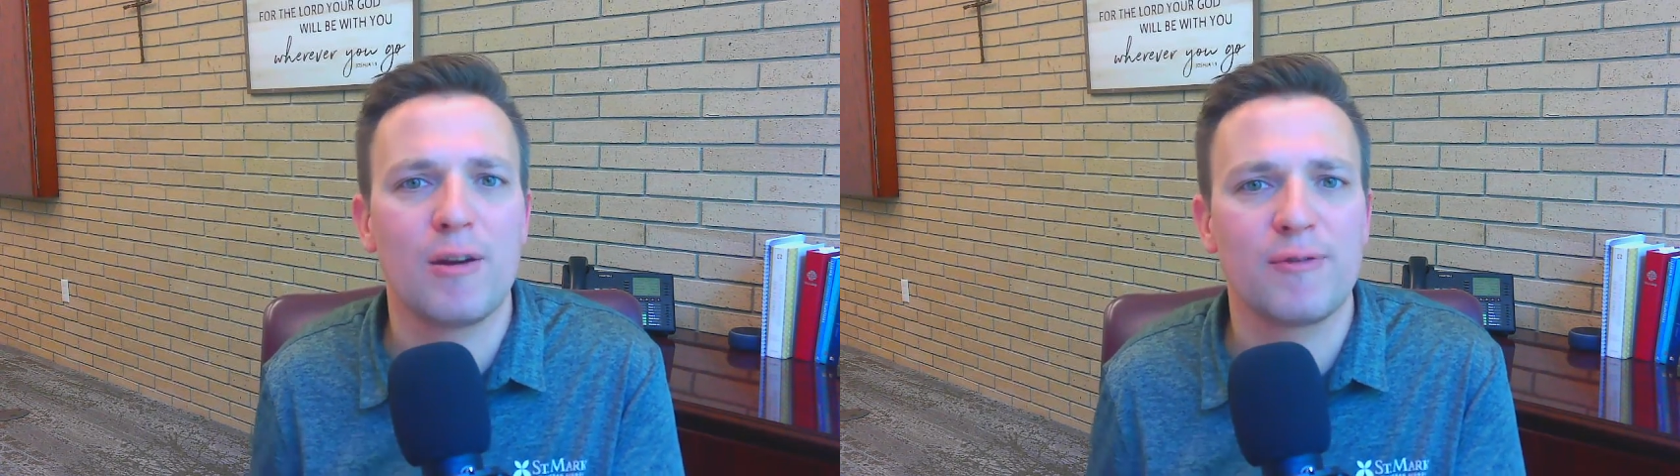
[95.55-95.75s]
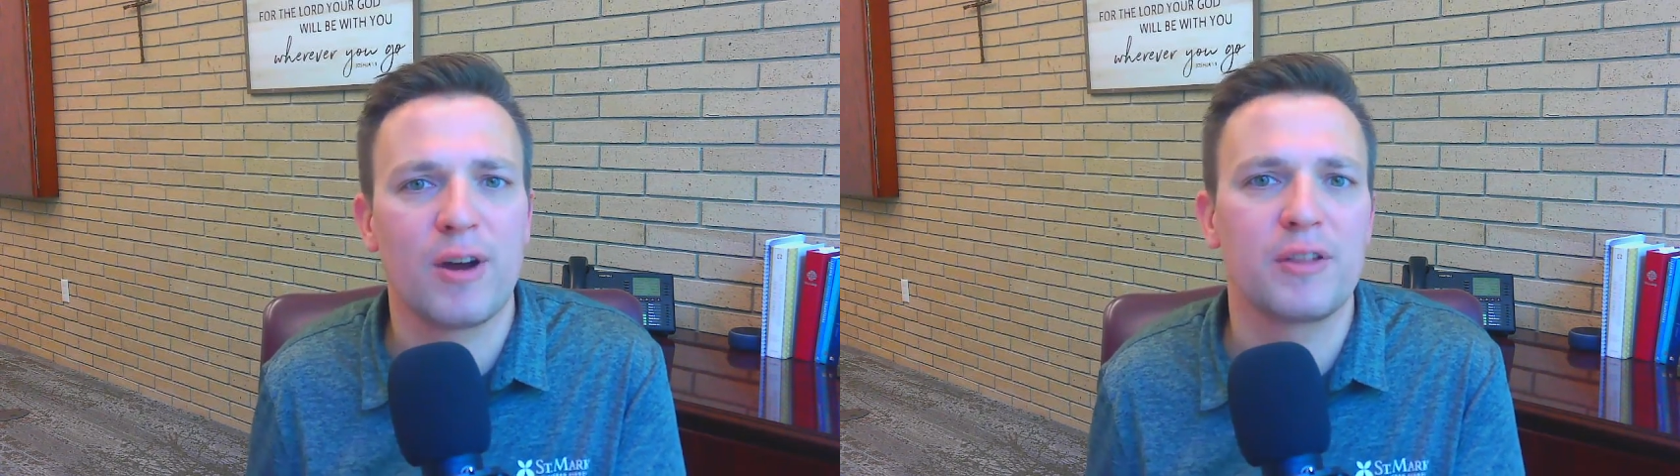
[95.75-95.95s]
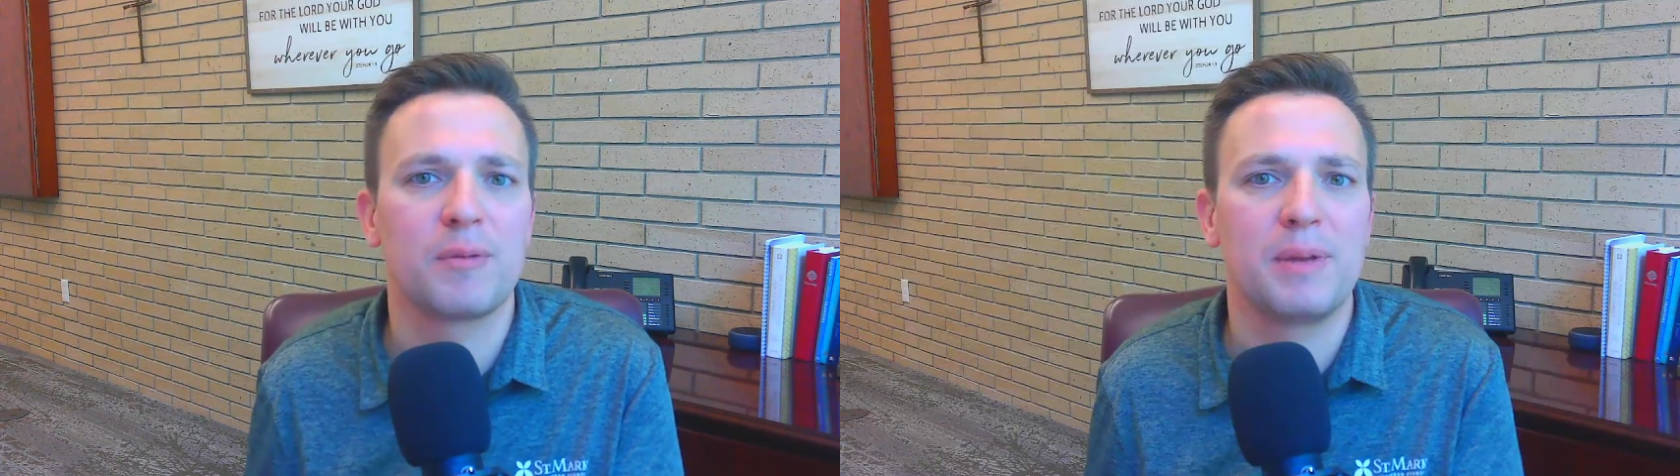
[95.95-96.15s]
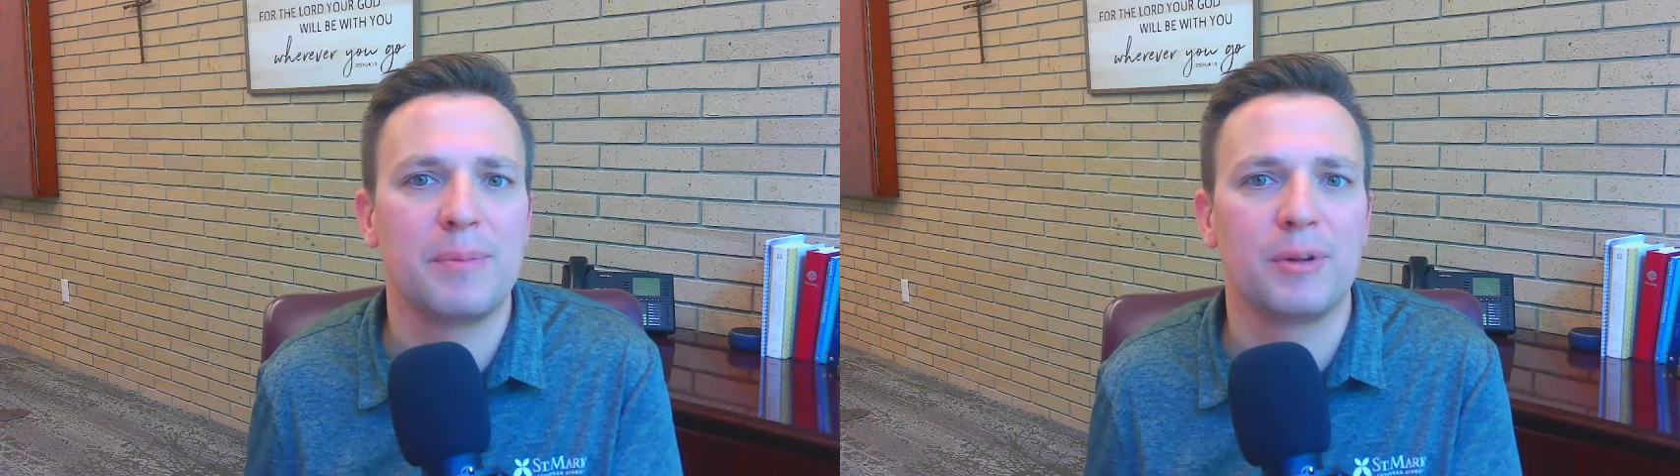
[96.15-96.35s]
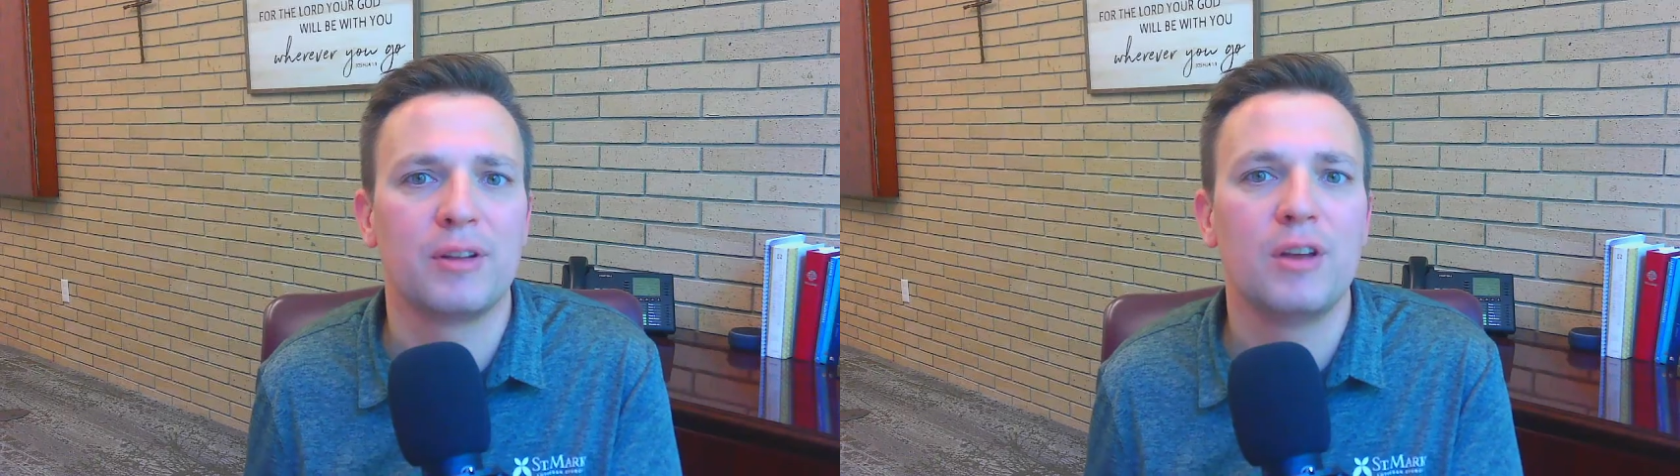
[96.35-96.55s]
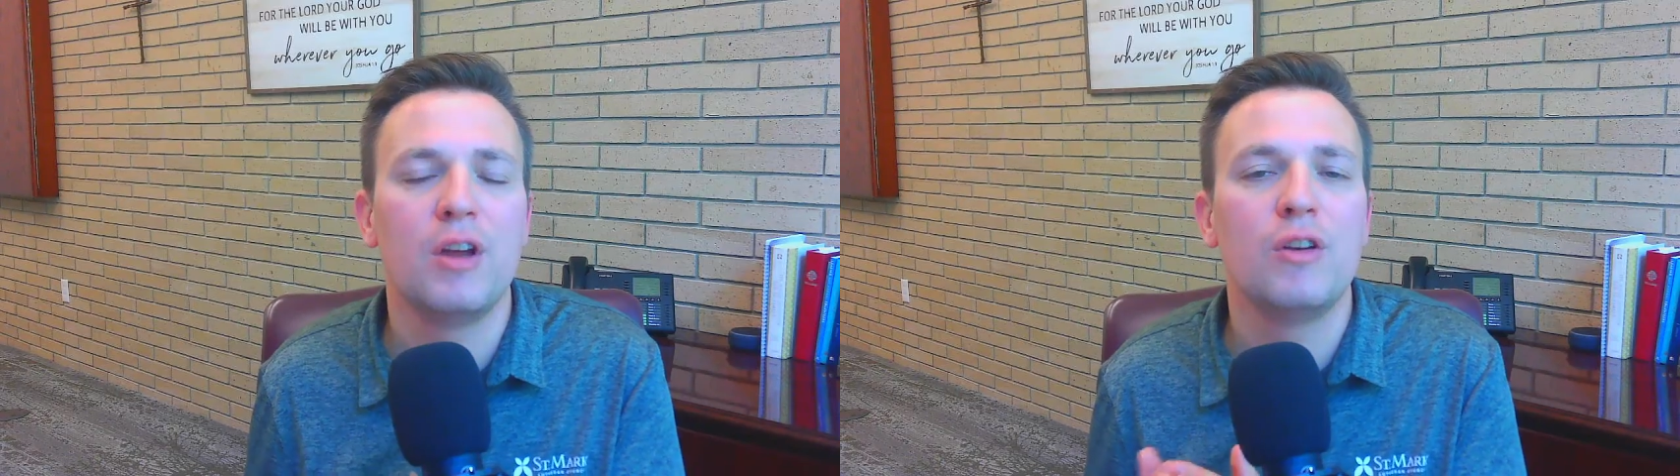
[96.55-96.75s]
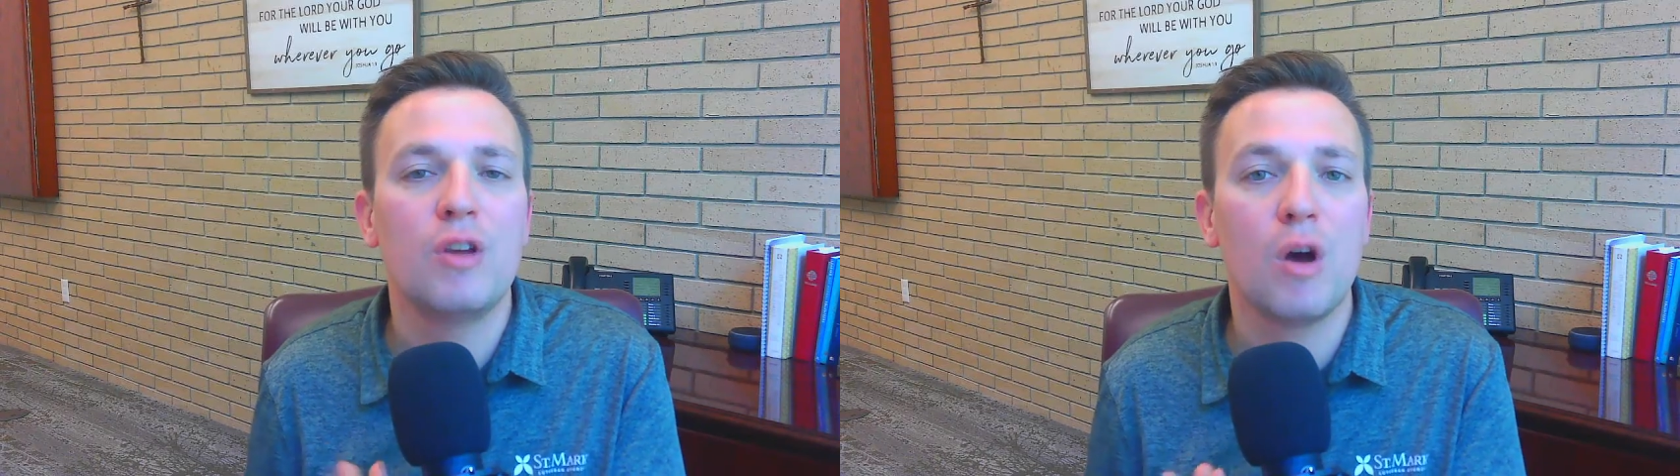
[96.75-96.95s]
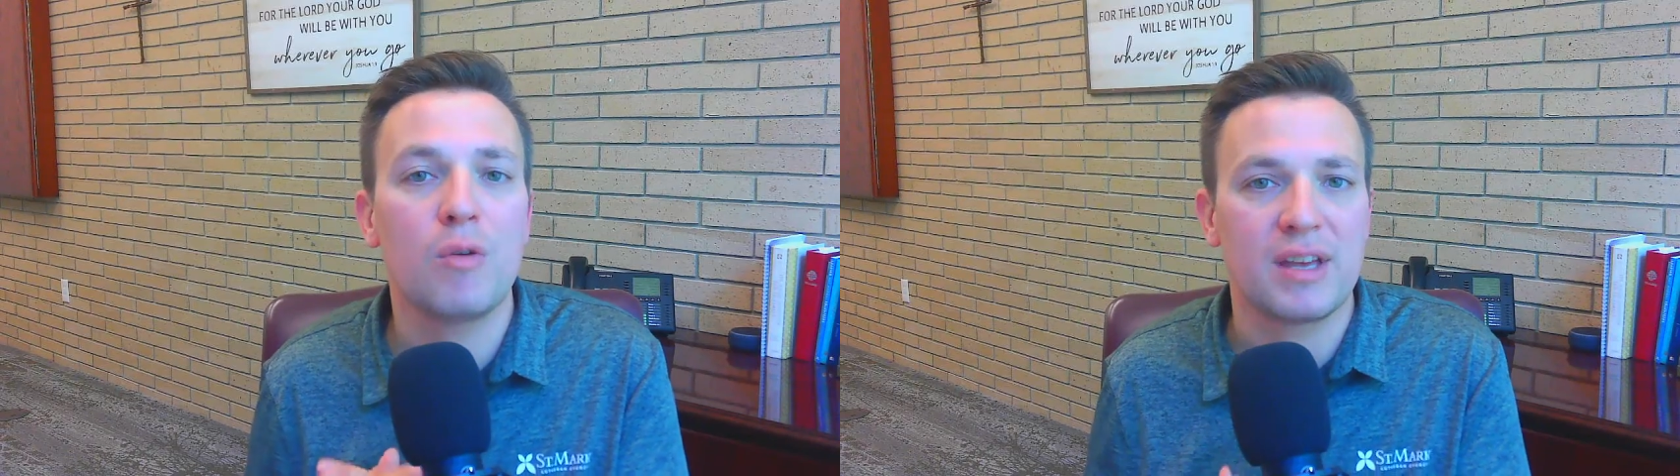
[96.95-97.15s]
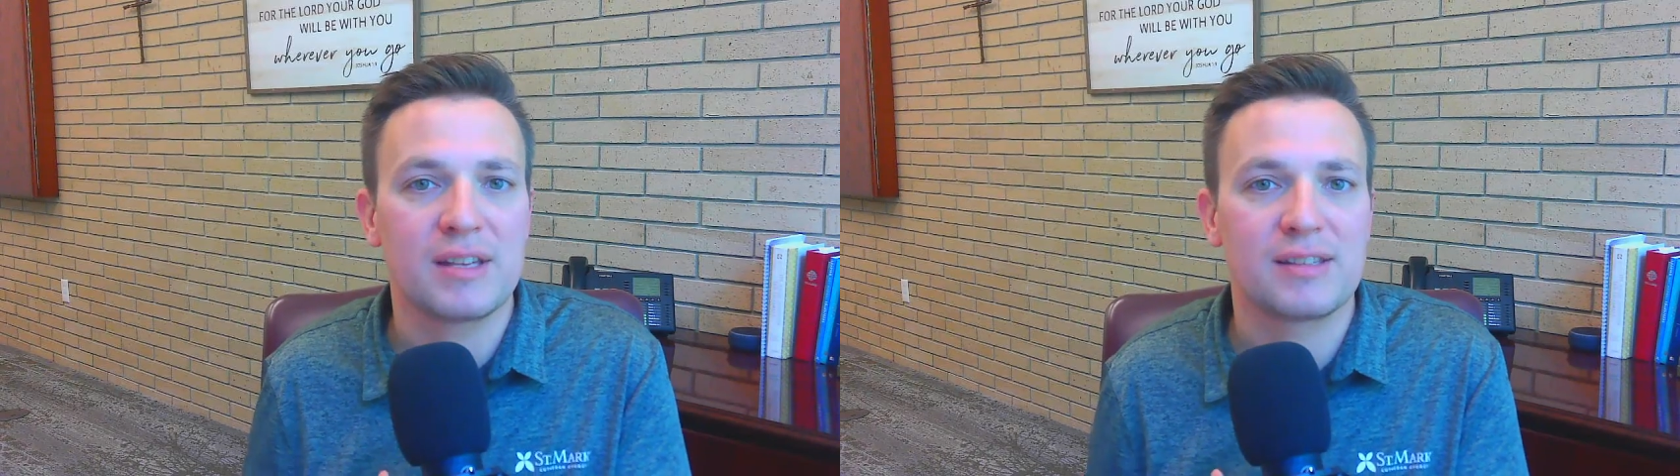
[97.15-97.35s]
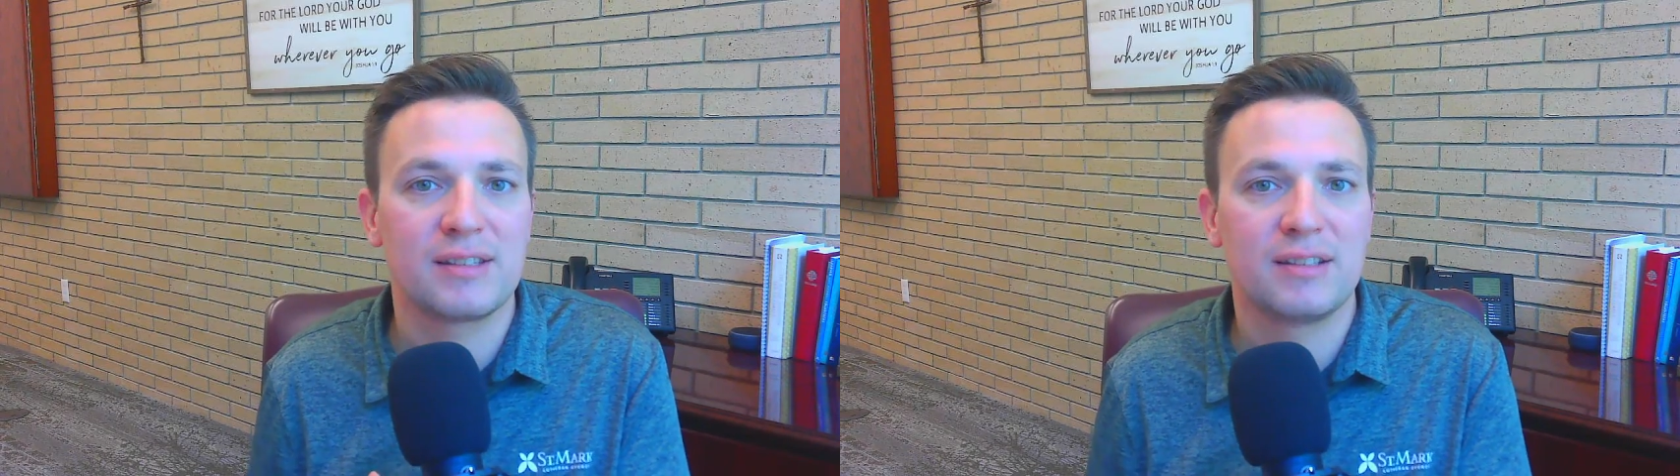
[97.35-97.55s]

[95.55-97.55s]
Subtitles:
for other people, know this,